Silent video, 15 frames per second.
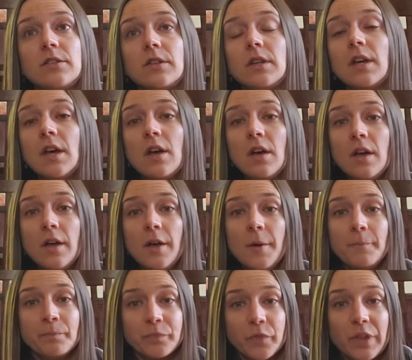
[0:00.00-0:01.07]
to
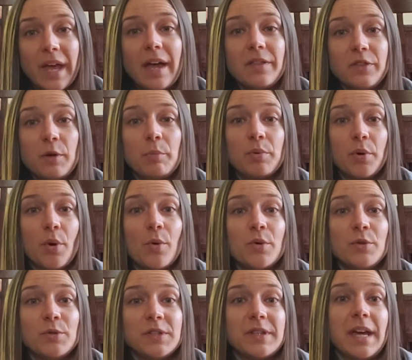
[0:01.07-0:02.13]
the
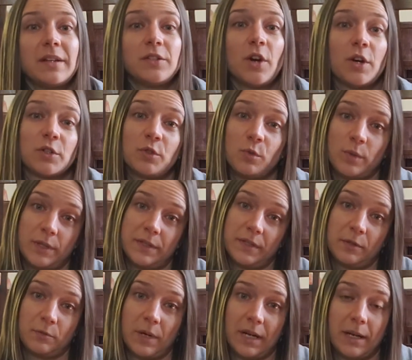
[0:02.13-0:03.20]
produce that Dr.
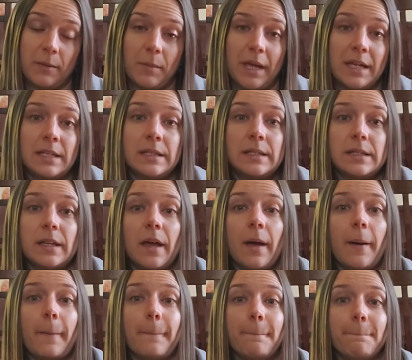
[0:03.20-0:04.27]
Wilson recommends.
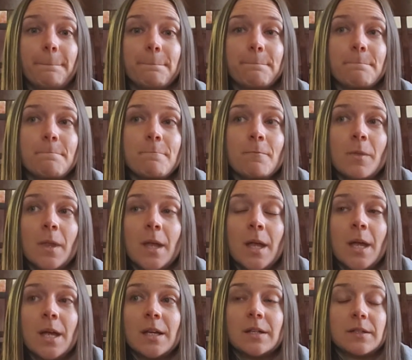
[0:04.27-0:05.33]

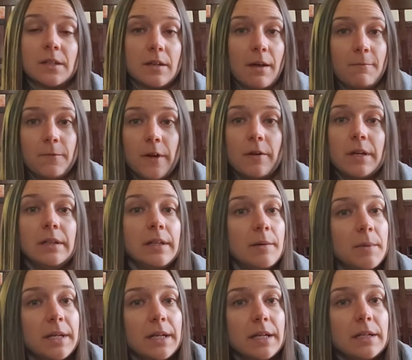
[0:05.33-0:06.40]
So I'm very
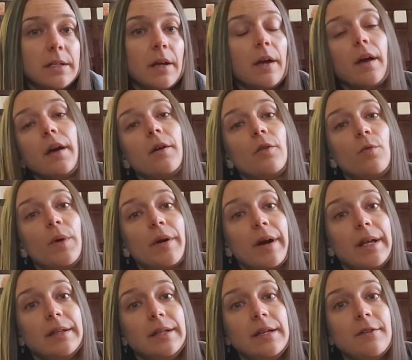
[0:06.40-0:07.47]
limited where
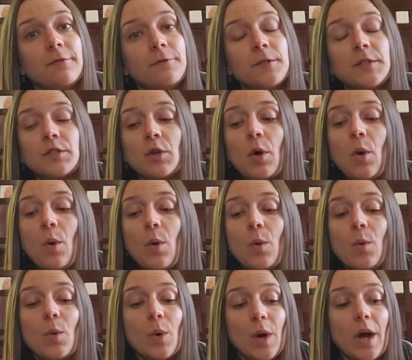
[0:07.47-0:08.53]
I live,
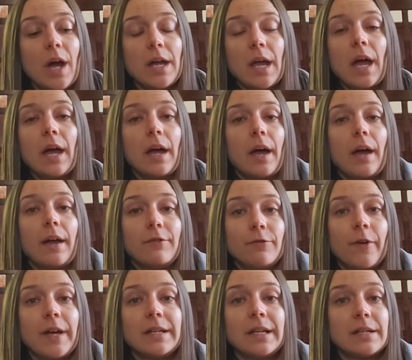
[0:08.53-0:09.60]
so I
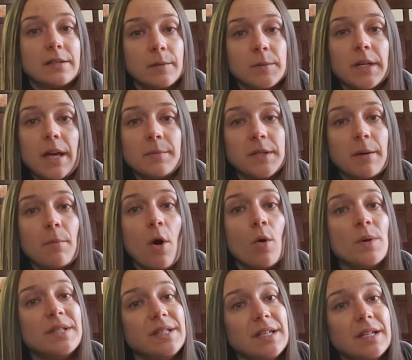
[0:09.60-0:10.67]
find that sometimes I'm
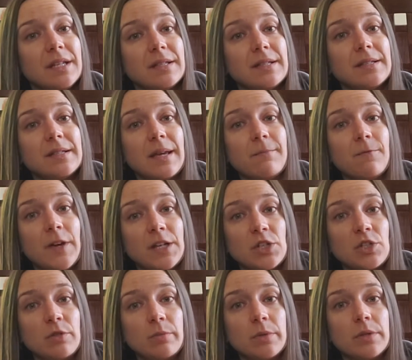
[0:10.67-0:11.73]
always eating the same
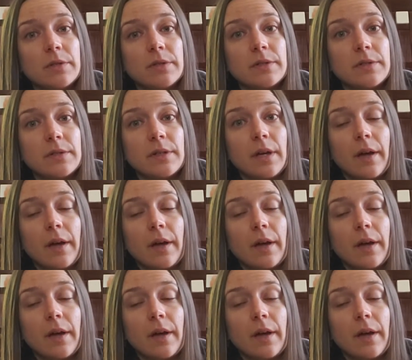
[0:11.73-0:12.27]
vegetables.